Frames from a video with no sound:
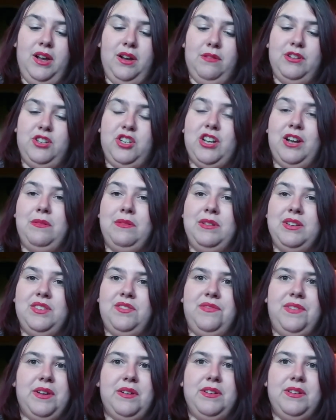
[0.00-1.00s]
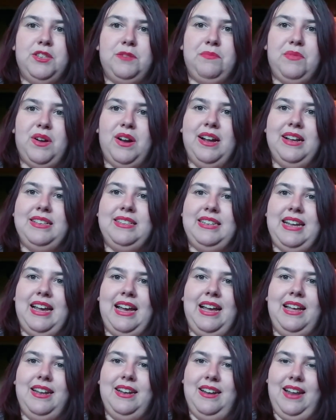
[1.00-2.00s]
which I was very surprised
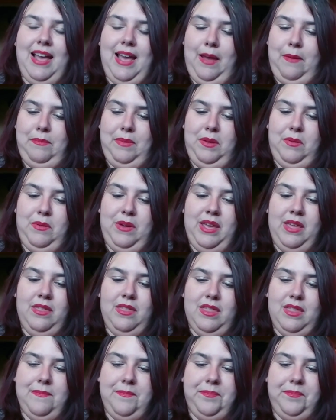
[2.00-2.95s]
at and happy with.